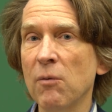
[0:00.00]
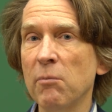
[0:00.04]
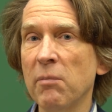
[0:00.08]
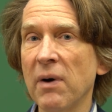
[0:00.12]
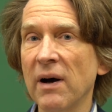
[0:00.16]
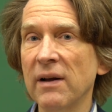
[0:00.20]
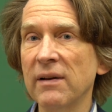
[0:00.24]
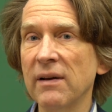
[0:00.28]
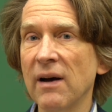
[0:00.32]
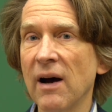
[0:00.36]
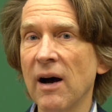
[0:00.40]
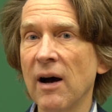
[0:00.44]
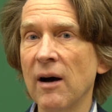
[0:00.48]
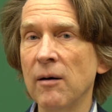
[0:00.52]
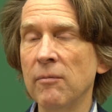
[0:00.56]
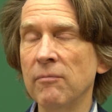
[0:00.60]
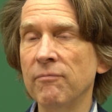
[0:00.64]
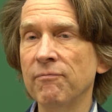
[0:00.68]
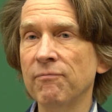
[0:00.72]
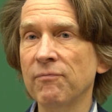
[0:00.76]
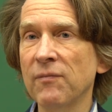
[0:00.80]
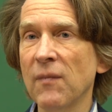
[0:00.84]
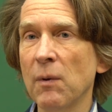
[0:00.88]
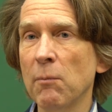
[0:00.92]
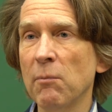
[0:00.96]
But
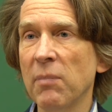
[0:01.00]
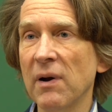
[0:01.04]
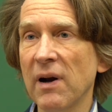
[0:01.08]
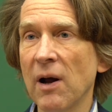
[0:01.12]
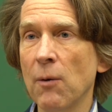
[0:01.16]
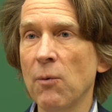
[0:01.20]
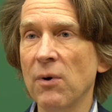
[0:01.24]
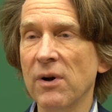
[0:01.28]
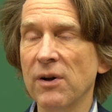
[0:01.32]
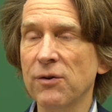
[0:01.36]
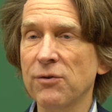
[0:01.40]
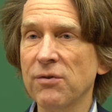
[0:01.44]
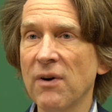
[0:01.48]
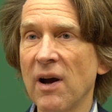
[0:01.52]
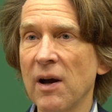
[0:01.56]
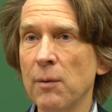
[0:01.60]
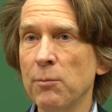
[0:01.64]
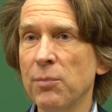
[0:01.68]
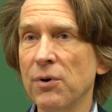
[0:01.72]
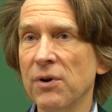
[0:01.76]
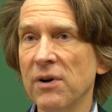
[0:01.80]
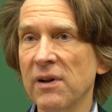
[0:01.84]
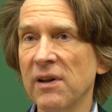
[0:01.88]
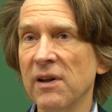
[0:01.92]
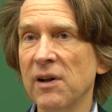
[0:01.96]
I want to try
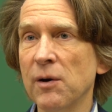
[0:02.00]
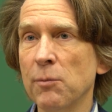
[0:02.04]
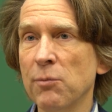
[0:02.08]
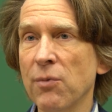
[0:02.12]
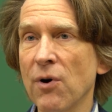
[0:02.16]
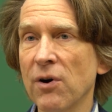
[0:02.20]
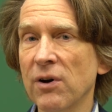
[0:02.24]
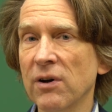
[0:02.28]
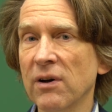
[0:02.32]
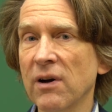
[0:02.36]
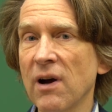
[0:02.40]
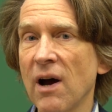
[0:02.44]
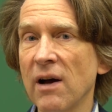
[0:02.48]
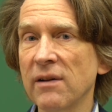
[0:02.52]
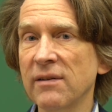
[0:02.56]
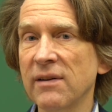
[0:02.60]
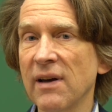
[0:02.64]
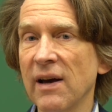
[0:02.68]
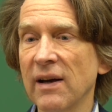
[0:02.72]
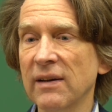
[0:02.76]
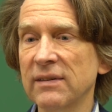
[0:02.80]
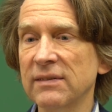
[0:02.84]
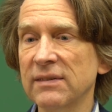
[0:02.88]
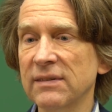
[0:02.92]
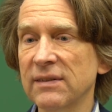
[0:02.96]
and put it in a broader
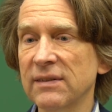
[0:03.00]
context.